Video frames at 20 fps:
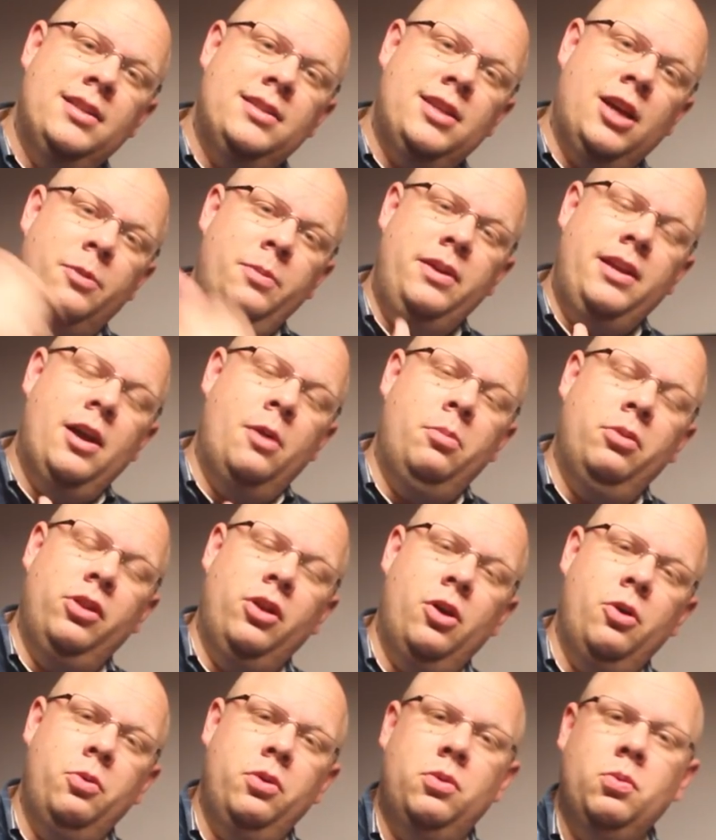Tell me down
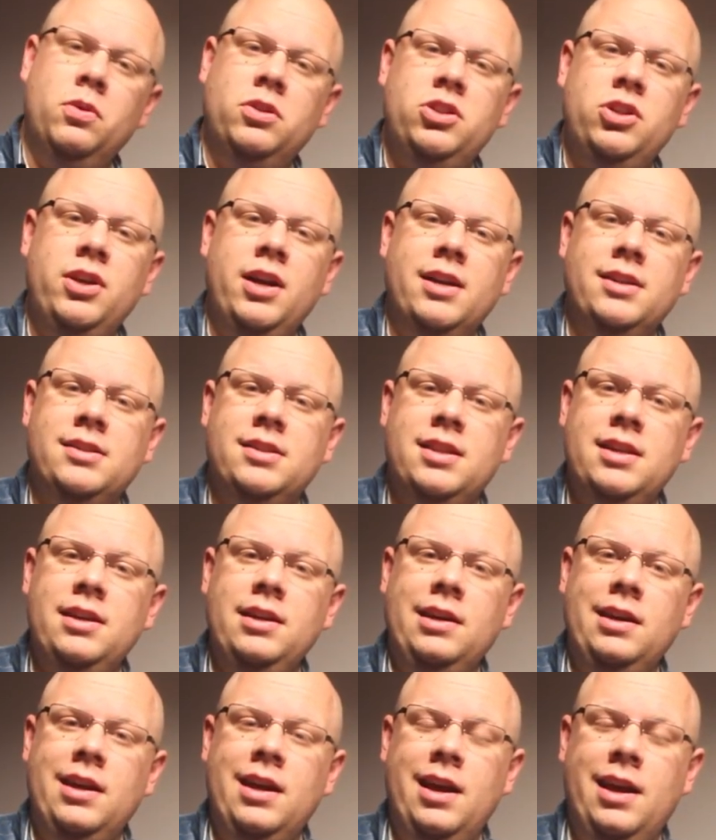below with what you guys
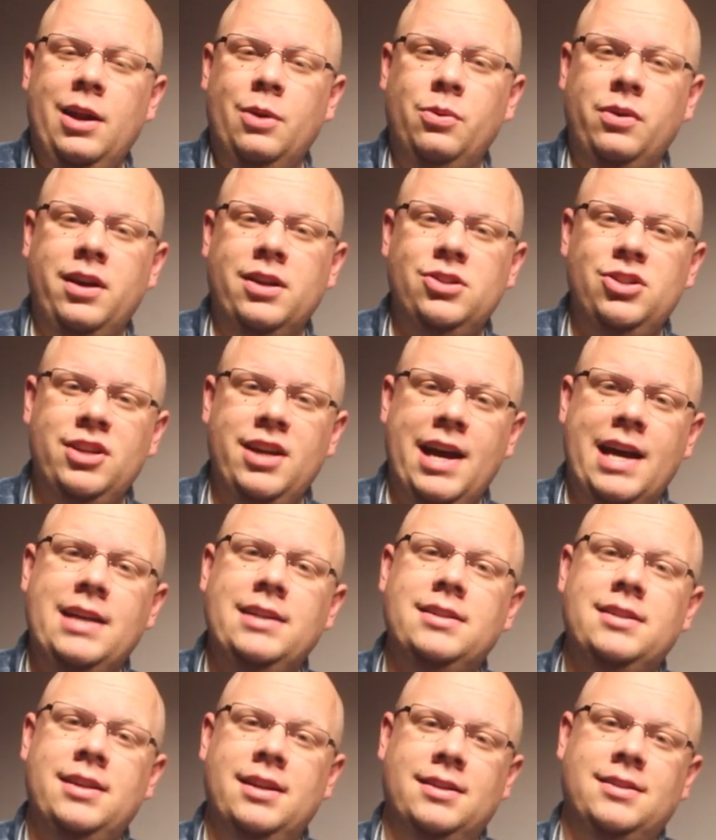think, and I will catch you
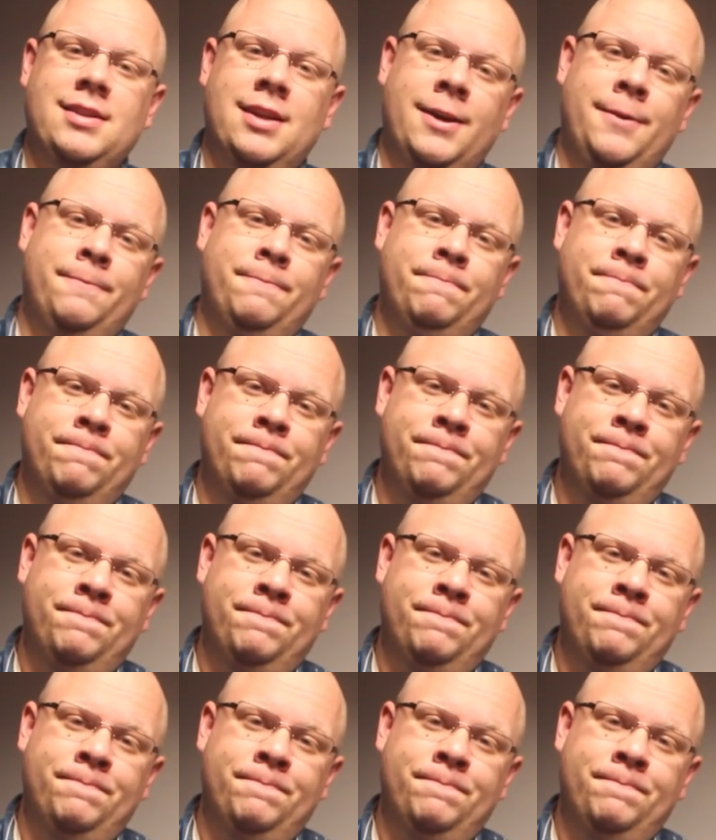guys next time.